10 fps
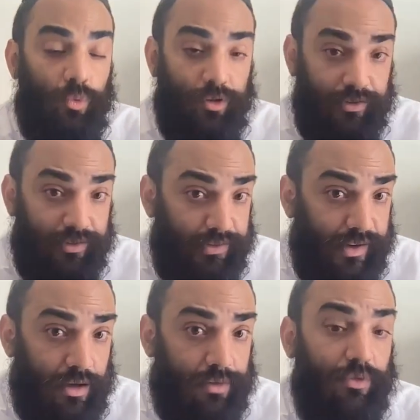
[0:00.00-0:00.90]
which is is the
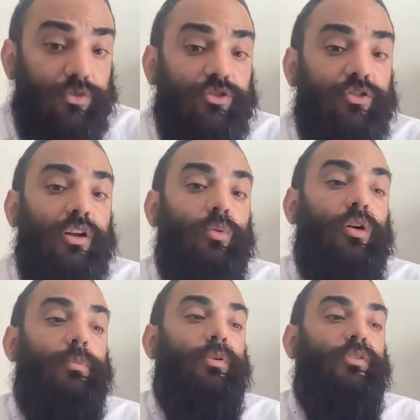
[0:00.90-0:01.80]
secret of Rosh Hashanah,
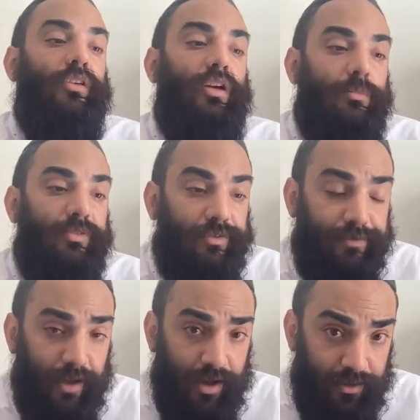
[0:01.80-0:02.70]
where a person comes to
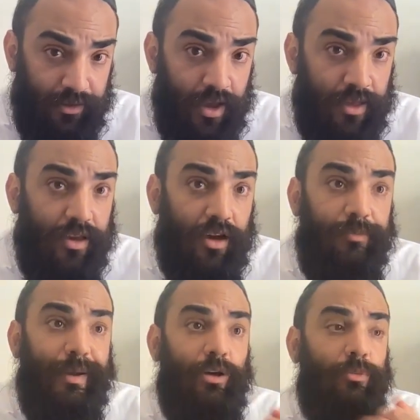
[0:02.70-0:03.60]
find the
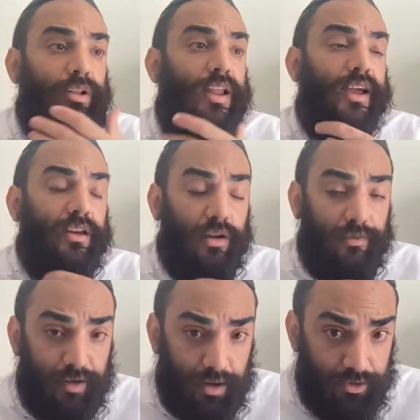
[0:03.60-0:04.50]
unbearable light
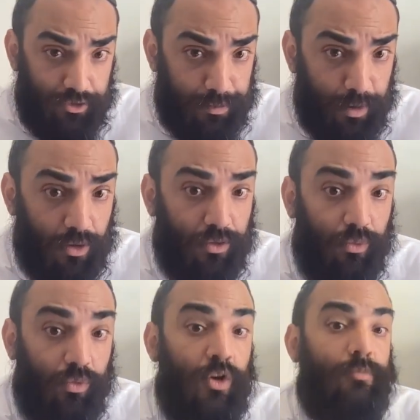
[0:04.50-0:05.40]
of Hakadosh Baruch
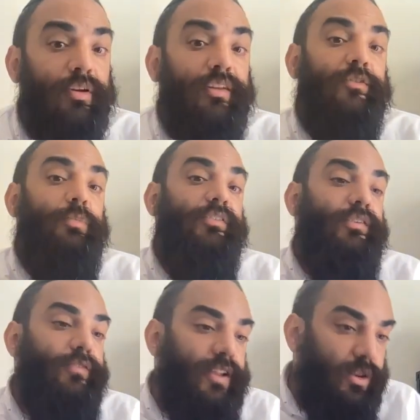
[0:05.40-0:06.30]
Hu. But it's
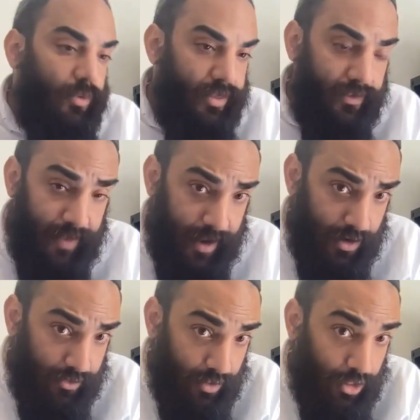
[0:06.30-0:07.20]
specifically within that
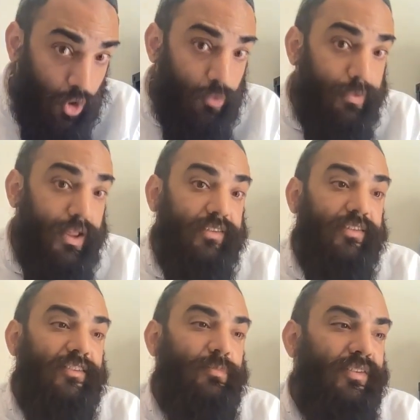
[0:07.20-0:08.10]
low place.
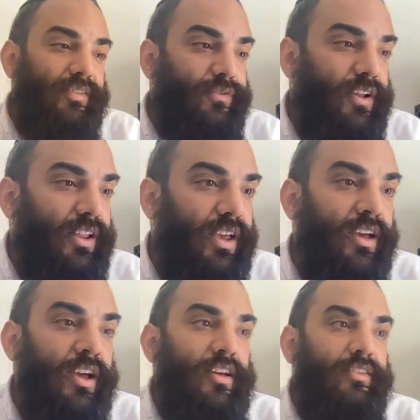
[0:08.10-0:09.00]
It's
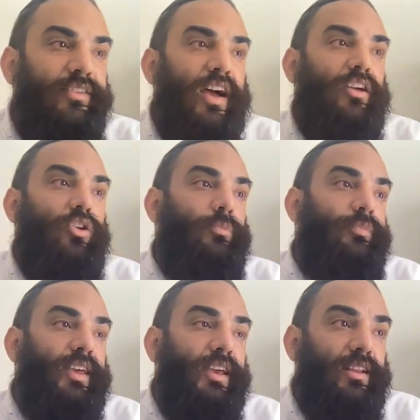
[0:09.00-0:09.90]
specifically Zayom
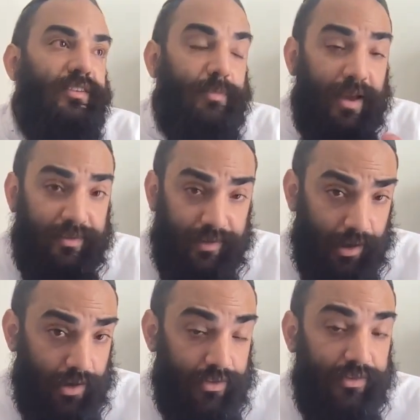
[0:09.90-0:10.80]
Tchilas
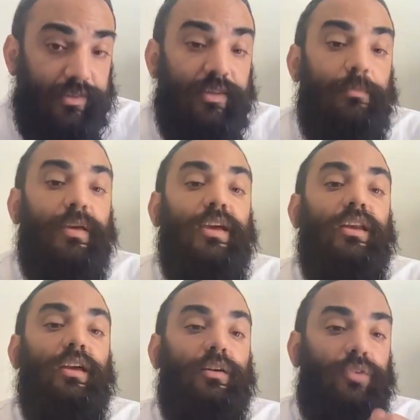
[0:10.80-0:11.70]
Ma'asecha. This is the
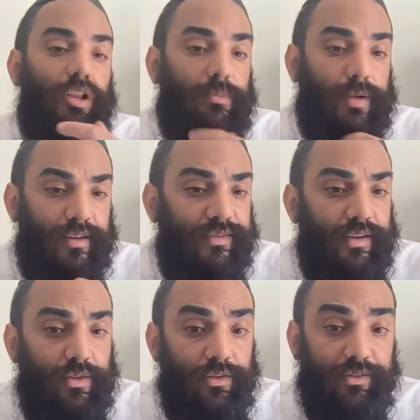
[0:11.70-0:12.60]
beginning of Olam
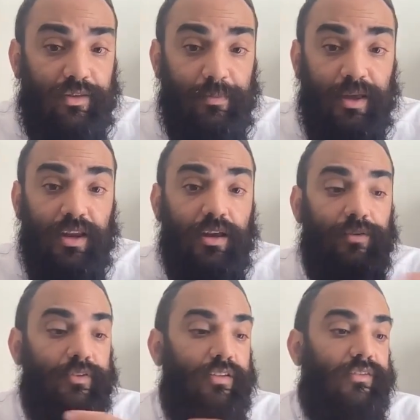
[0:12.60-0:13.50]
HaAsiya. This is the beginning
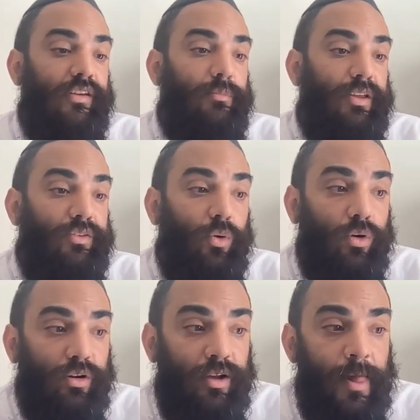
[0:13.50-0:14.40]
of concealment.
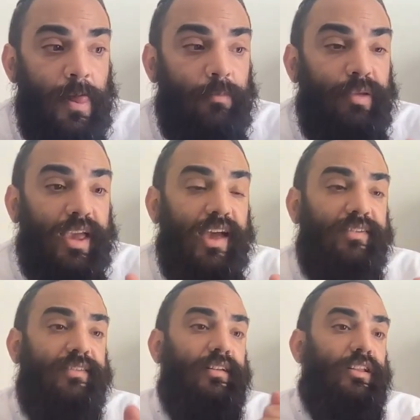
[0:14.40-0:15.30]
Or
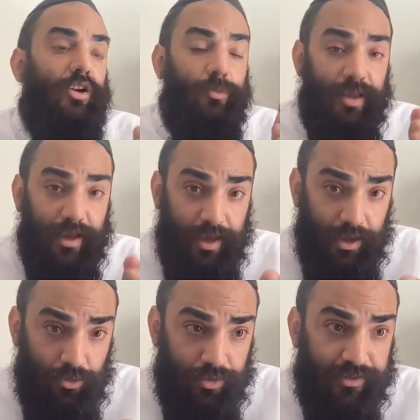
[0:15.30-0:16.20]
Bekesel Yom
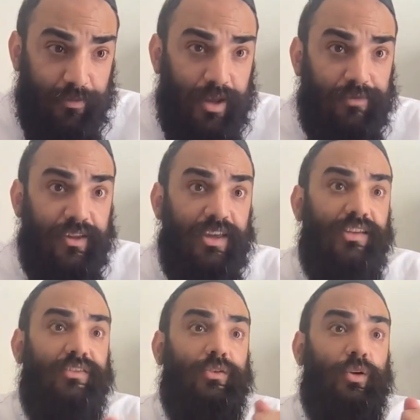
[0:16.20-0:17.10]
Chagenu, the Zman of
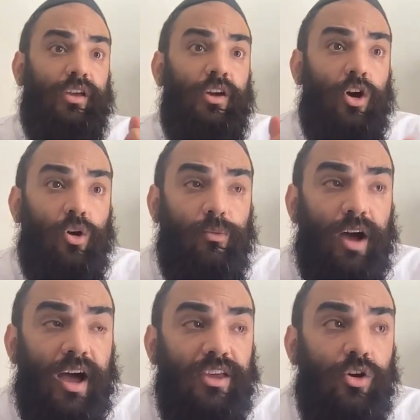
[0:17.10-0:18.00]
Kisoy. Om
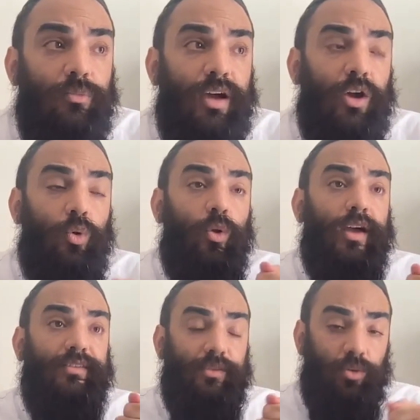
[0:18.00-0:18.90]
Hayom
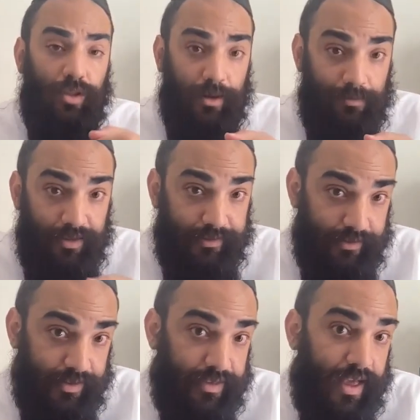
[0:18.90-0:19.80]
Haras Olam. This
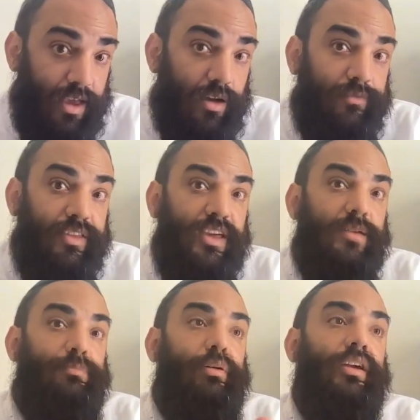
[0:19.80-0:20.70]
is the day of the
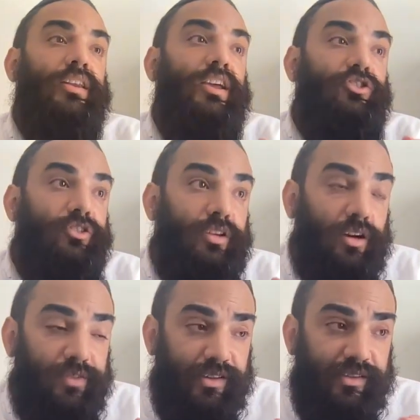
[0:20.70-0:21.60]
impregnation
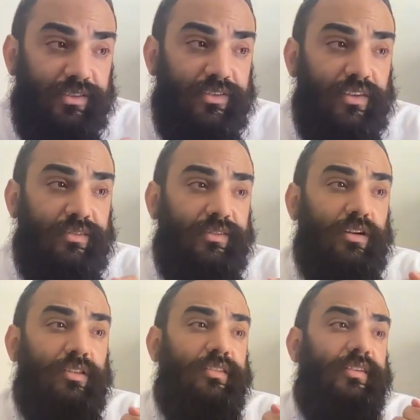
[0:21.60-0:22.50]
of existence.
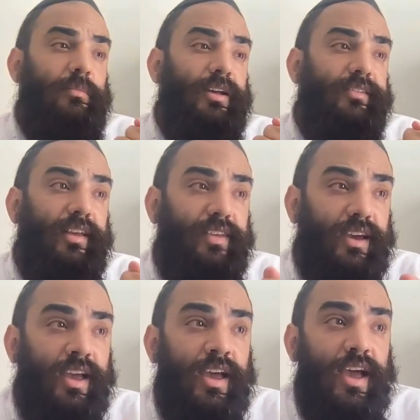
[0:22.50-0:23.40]
Zaptet Tzemach Tzedek.